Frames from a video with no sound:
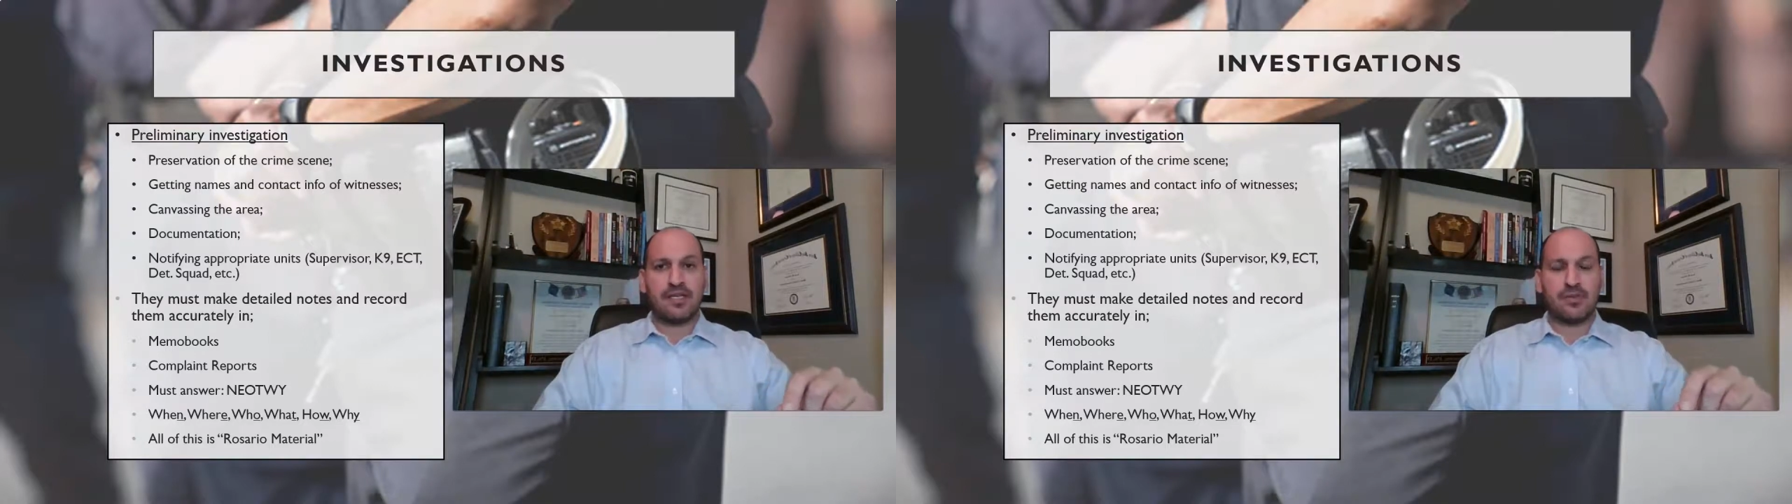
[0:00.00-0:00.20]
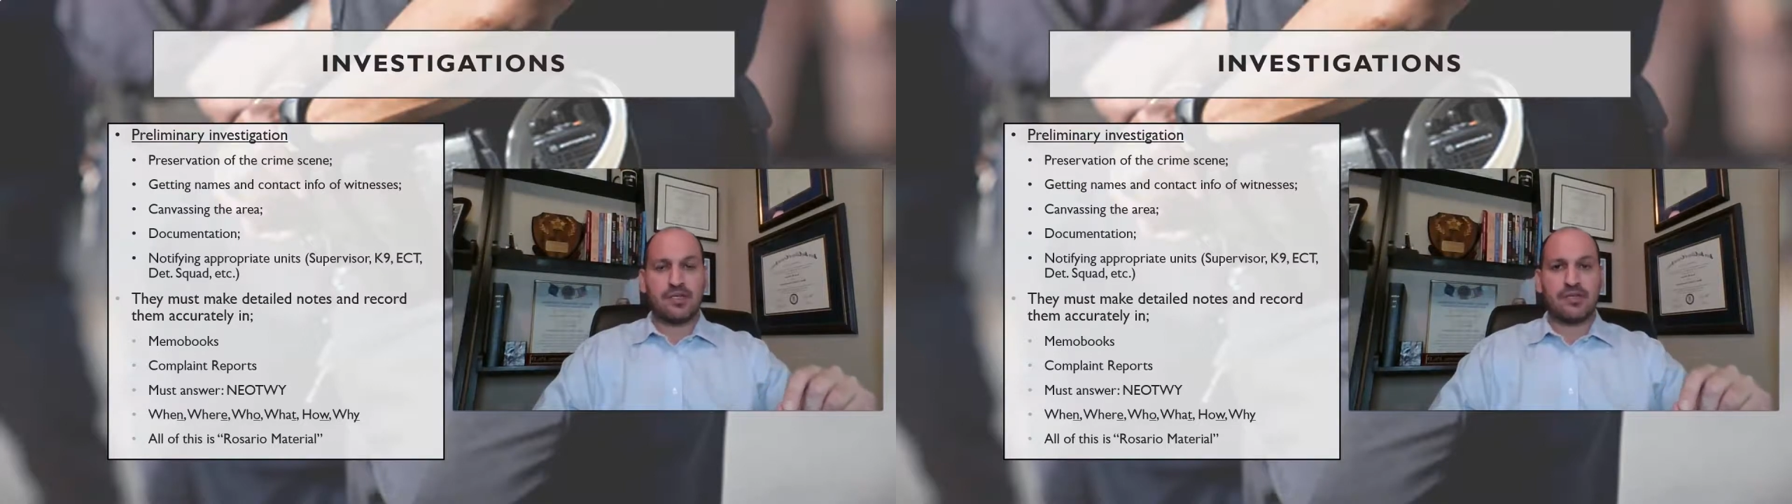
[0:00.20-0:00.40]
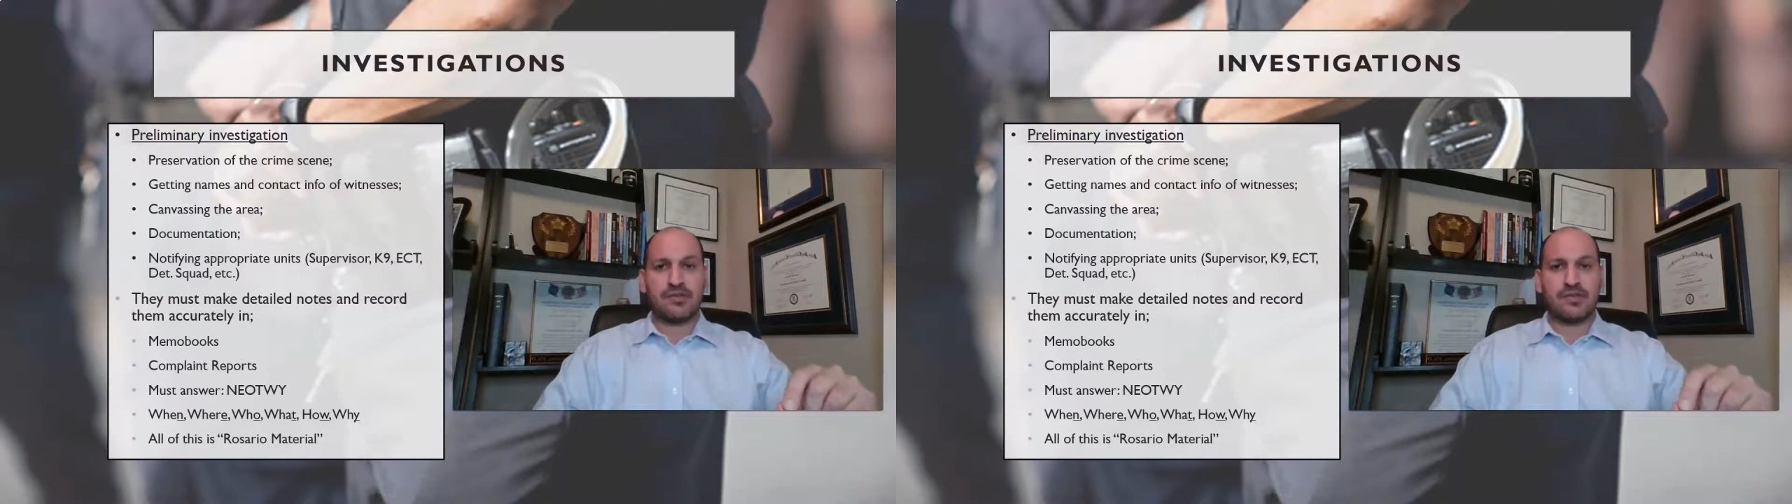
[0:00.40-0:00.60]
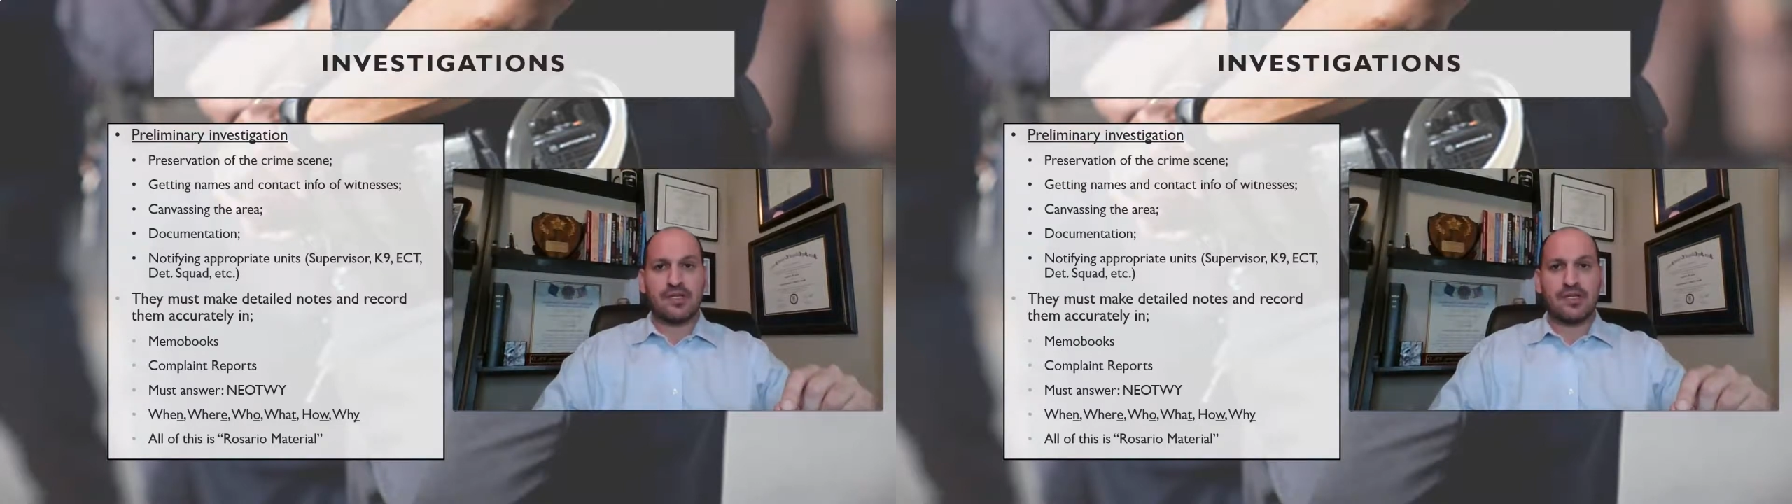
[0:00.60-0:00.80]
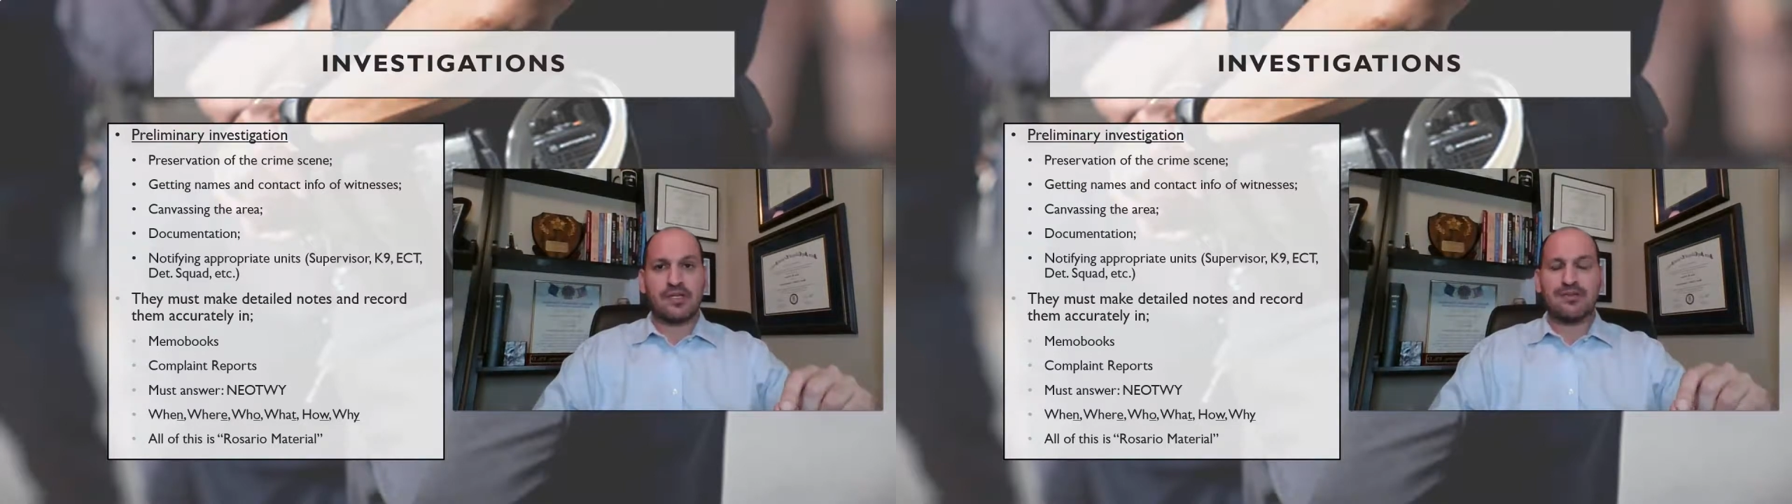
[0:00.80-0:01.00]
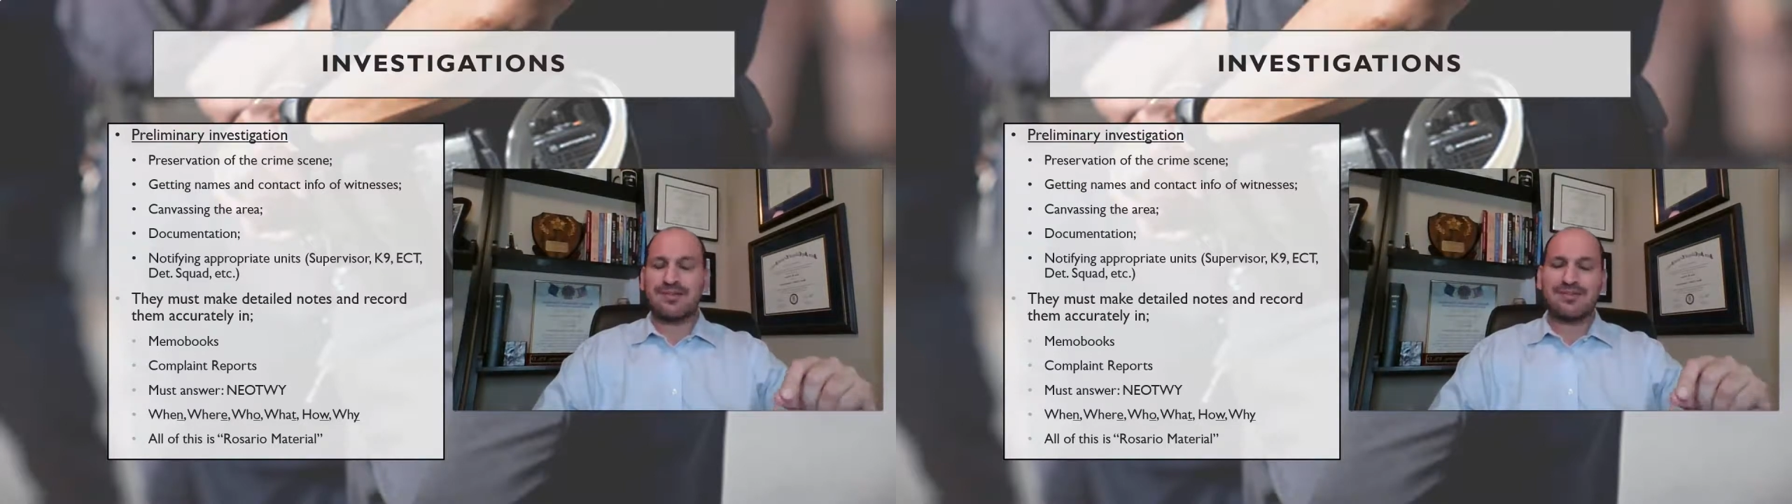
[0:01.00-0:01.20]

you is you